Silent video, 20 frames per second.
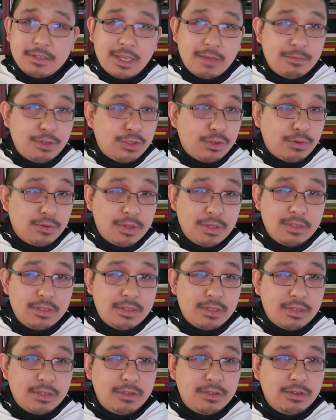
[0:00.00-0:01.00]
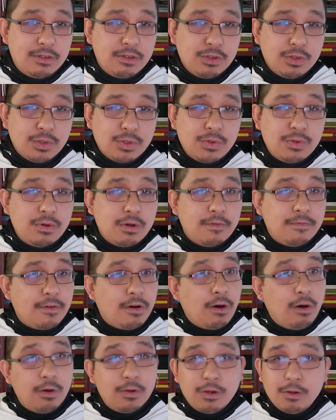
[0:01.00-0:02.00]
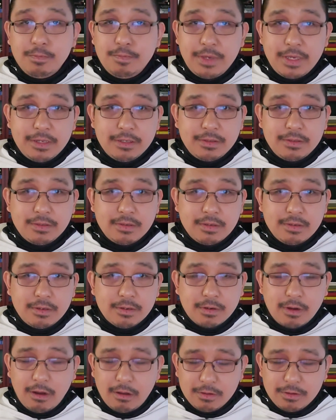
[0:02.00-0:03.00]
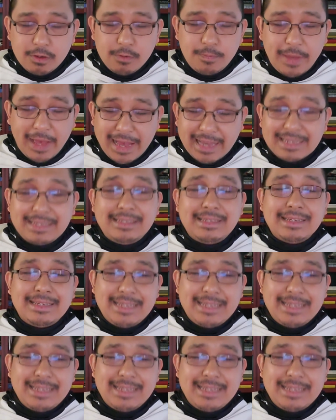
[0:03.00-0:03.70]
I'm sure this is true of all your past